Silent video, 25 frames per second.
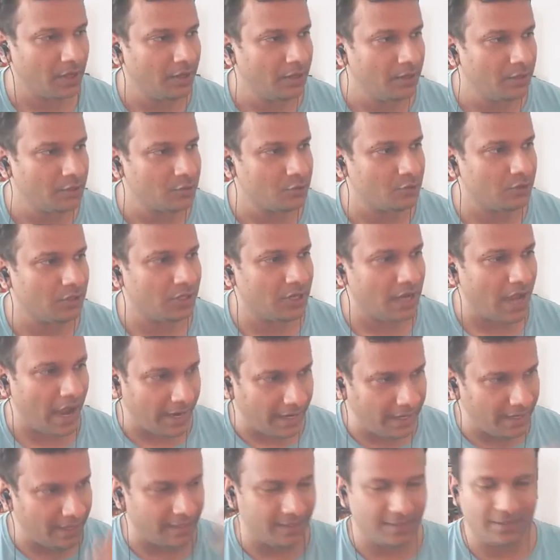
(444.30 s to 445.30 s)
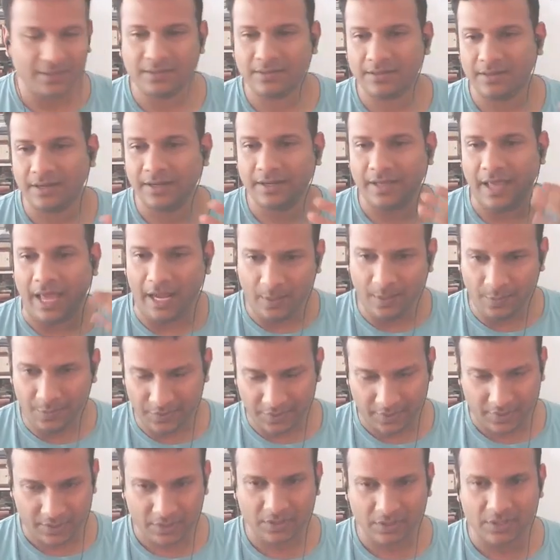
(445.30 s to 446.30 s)
So the guidance, it helps
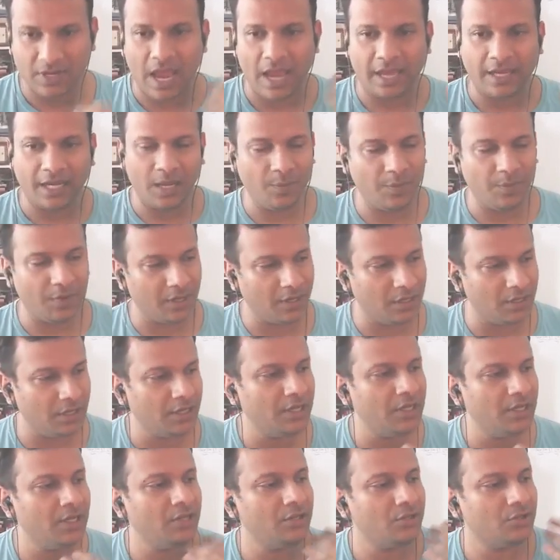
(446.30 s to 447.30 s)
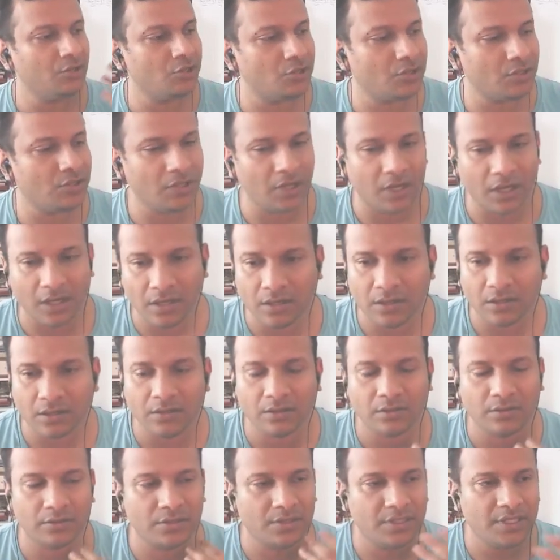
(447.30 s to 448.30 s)
us dynamically
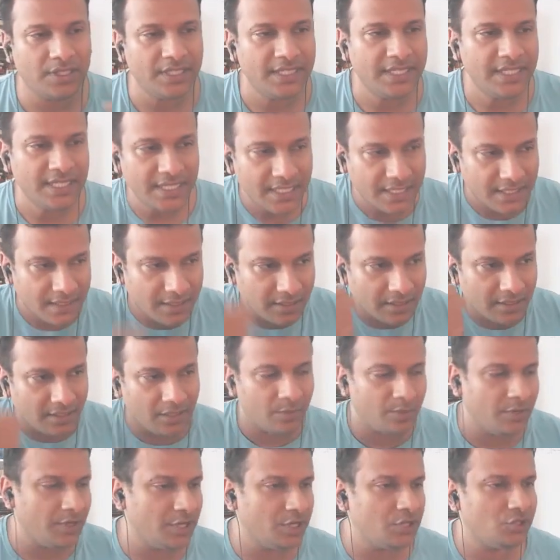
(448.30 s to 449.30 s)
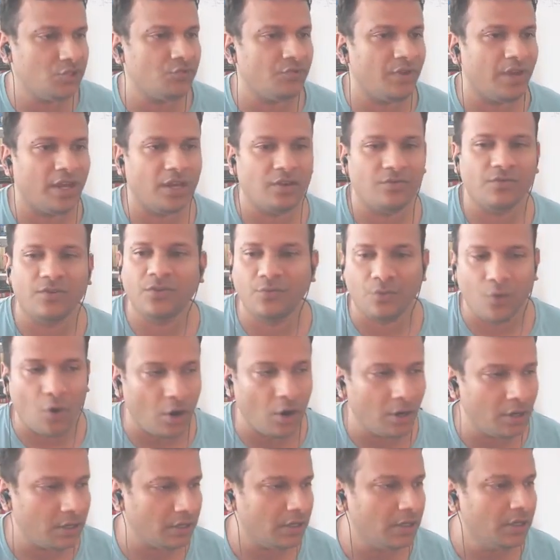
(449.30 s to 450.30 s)
steer the image where we
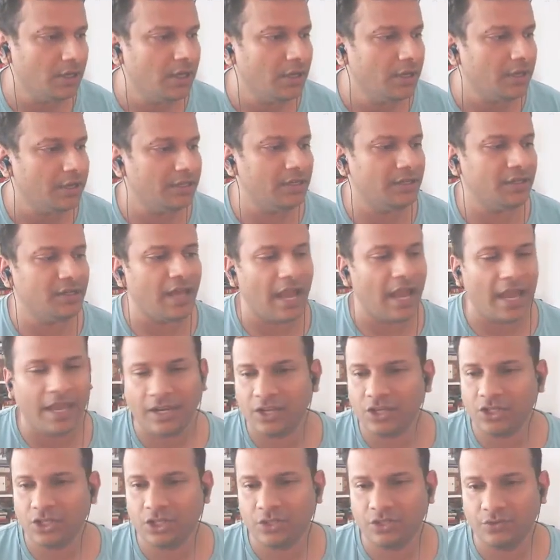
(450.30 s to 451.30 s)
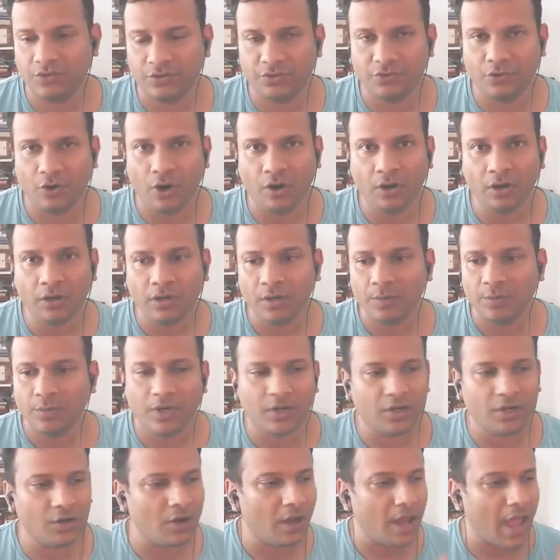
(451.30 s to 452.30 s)
want, in a direction we want.
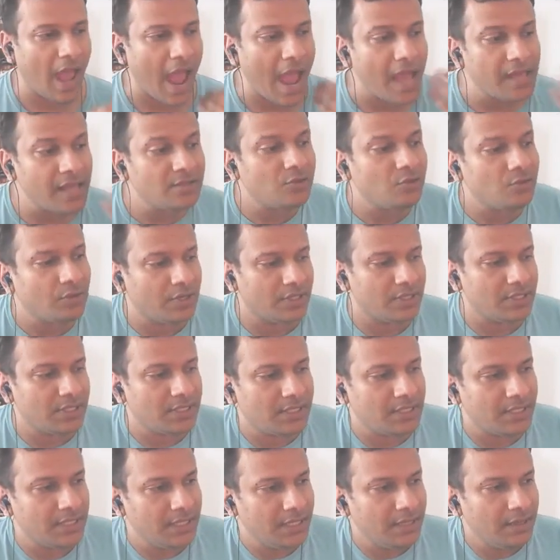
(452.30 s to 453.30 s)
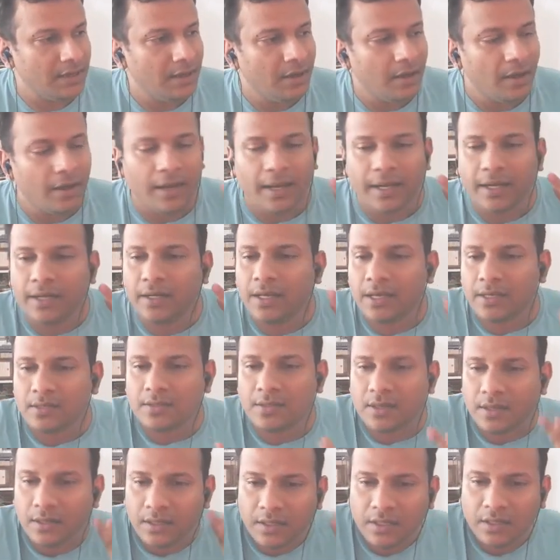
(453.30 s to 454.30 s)
But as you can see, it
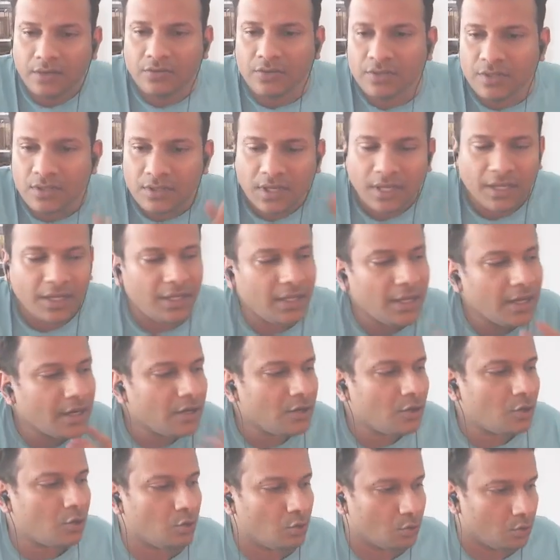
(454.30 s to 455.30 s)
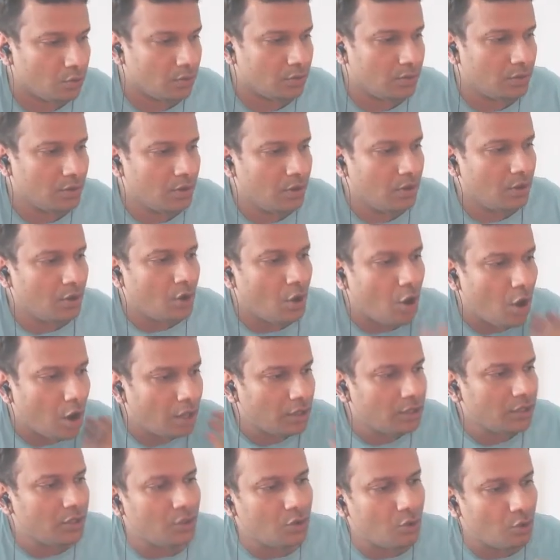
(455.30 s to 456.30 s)
doesn't give us any control.
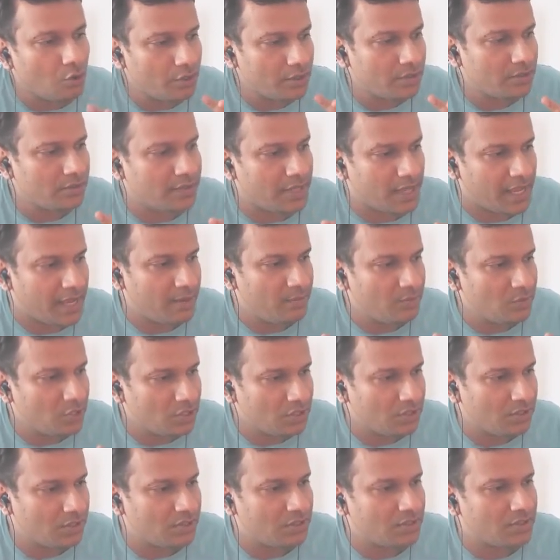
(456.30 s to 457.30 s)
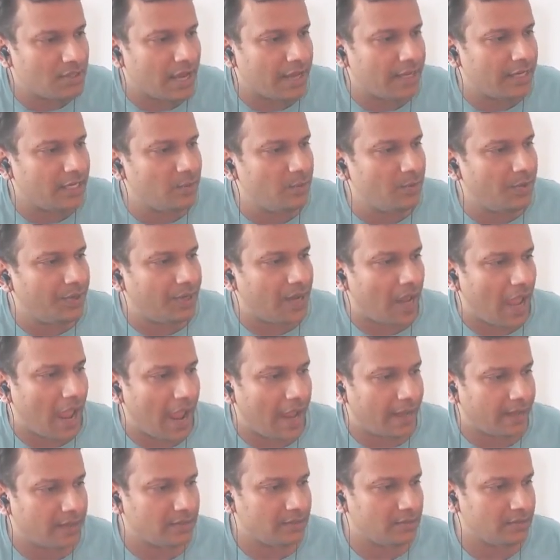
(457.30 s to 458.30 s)
All the code is same, just this tiny bit
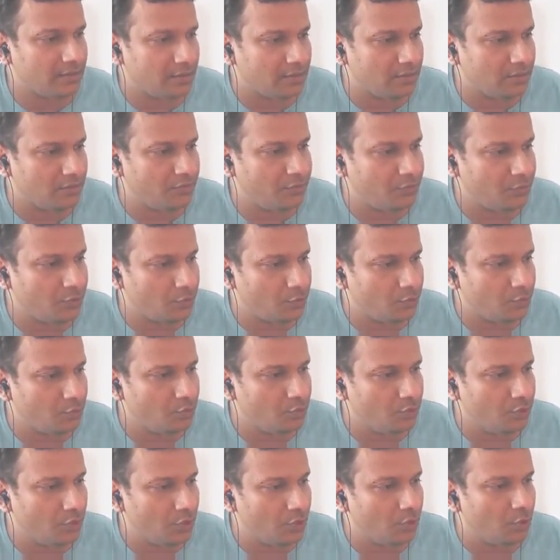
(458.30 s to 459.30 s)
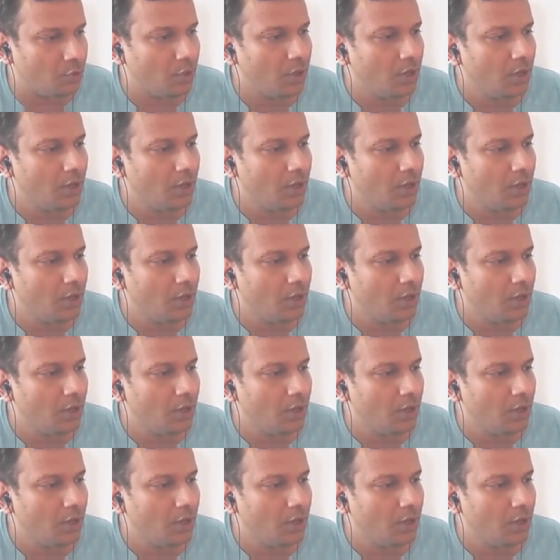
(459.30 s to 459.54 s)
hacks of to